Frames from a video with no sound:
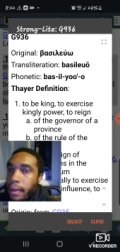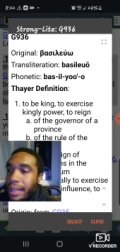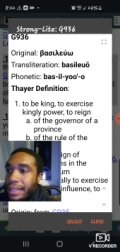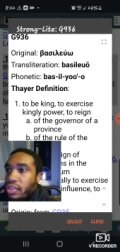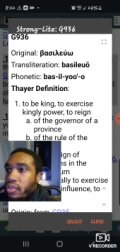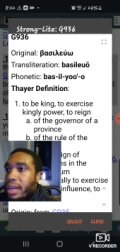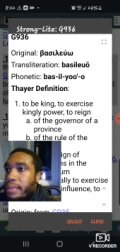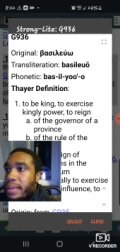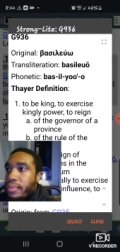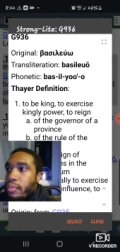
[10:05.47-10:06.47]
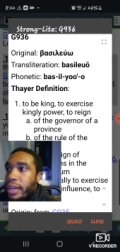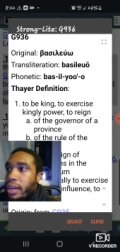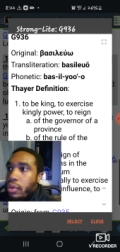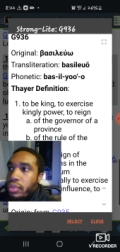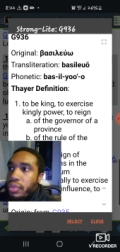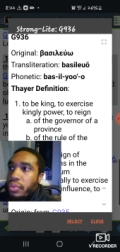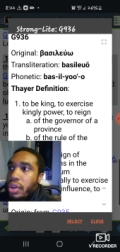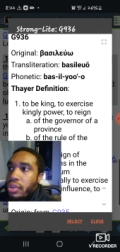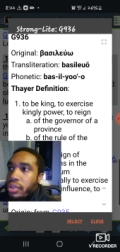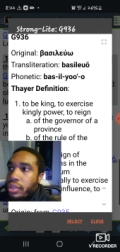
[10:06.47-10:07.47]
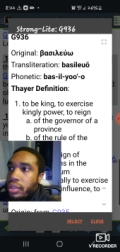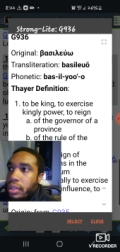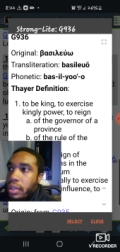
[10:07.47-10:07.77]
Like so many people we know, two thirds.